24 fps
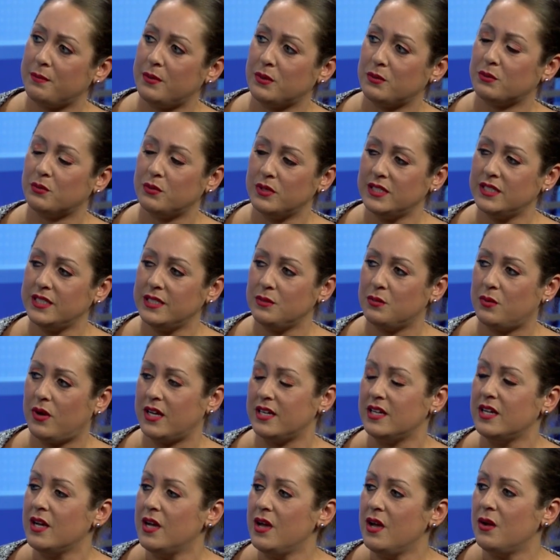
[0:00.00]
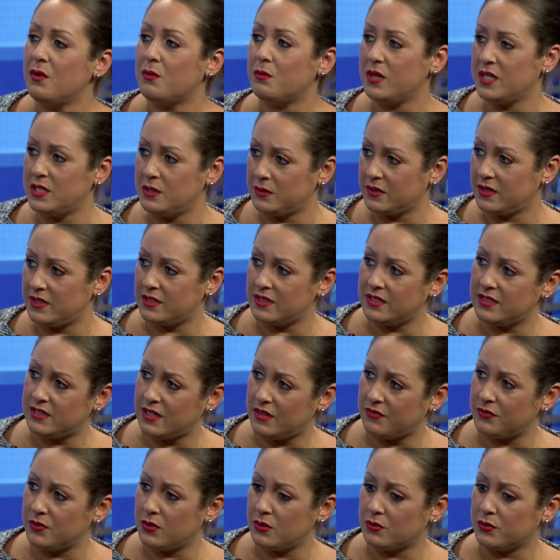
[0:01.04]
But really, what we do at the
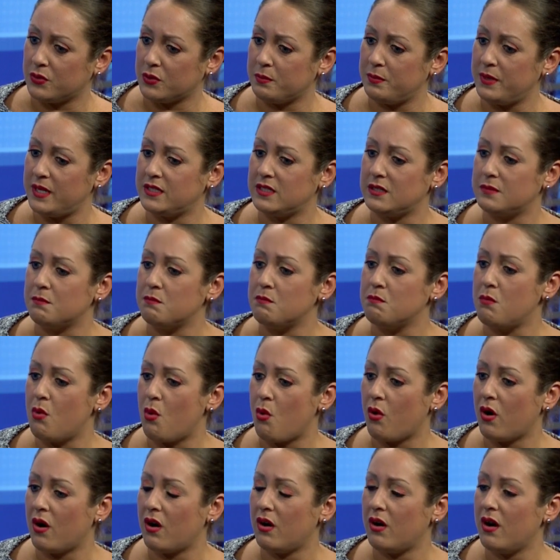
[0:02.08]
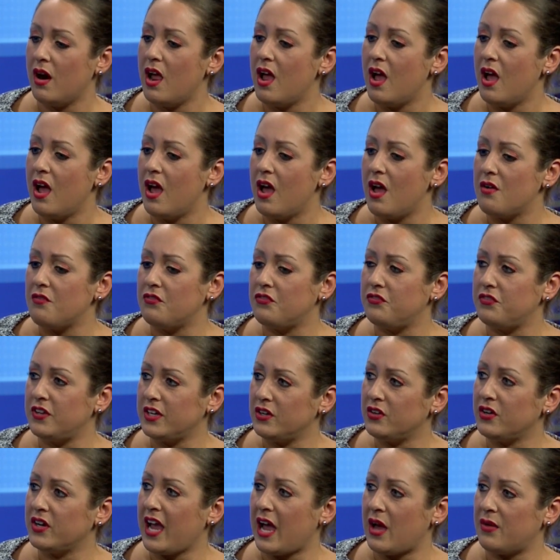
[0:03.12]
DiStefano Group, it's more
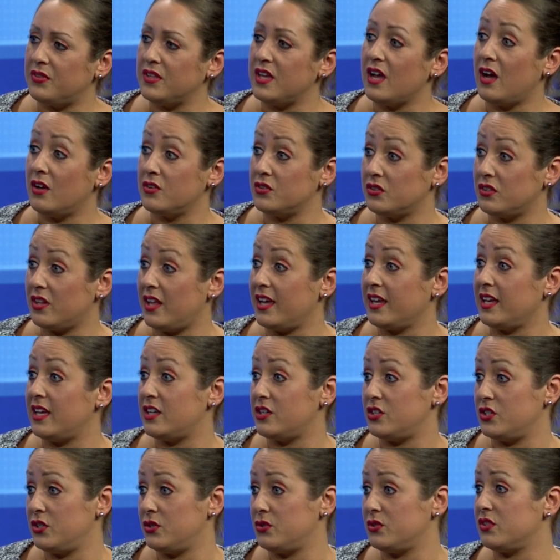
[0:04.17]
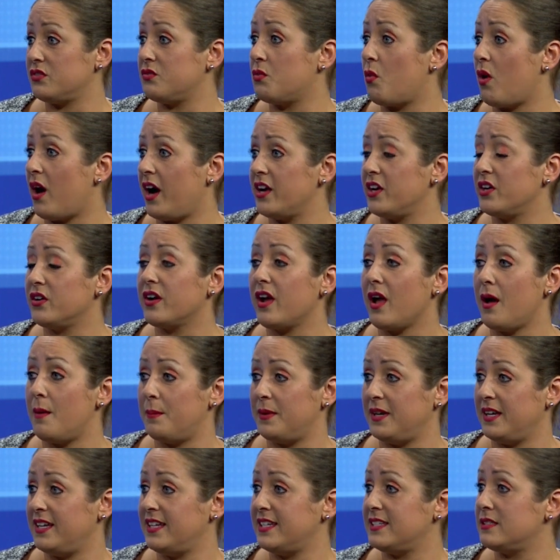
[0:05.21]
figuring out the underlying issues of why your
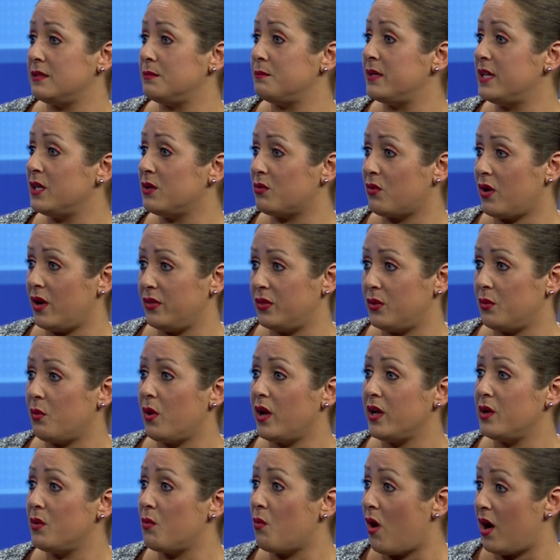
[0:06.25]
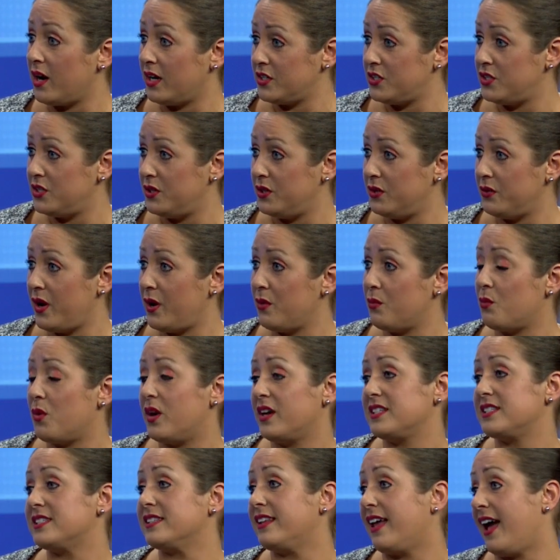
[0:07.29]
company isn't being run the way you want it to and what
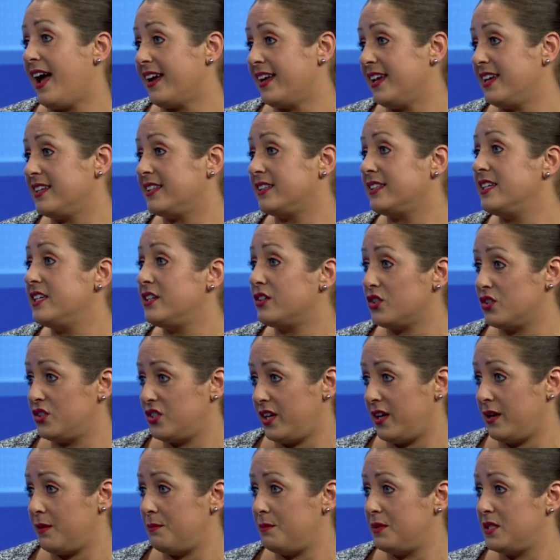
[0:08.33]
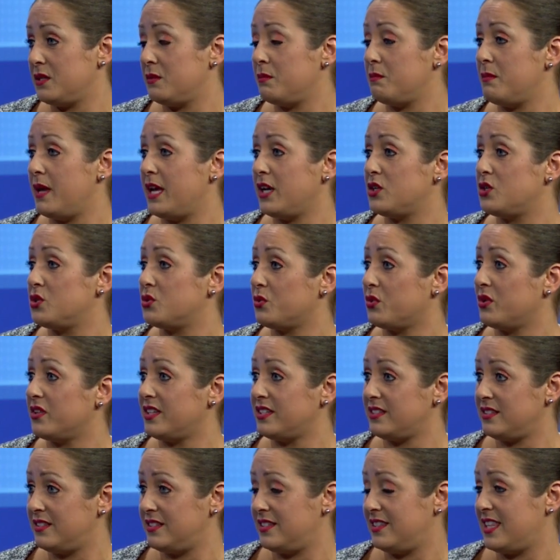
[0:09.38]
is lacking in leadership to make sure
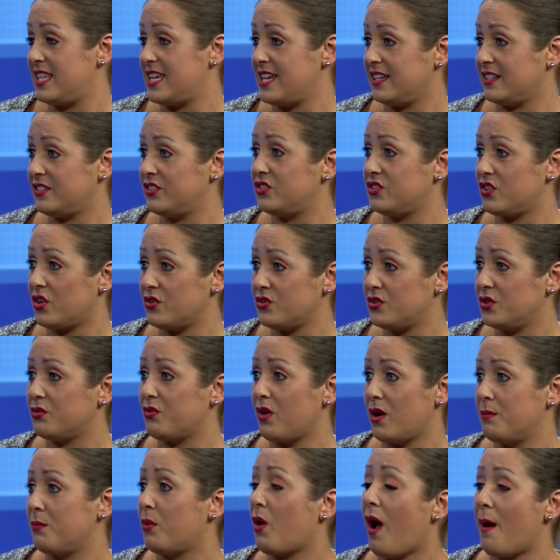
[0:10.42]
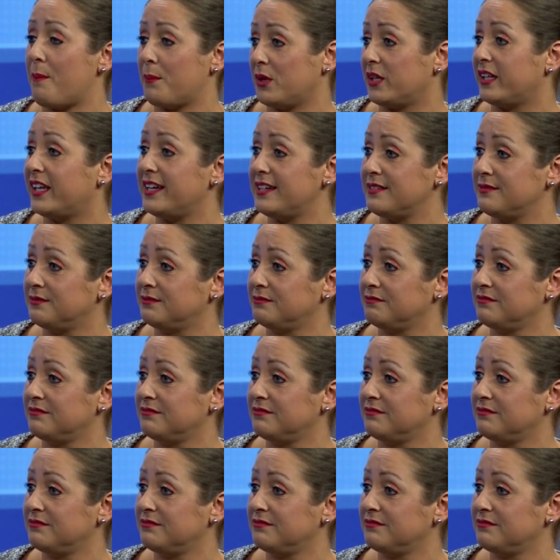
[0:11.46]
that things start to run properly.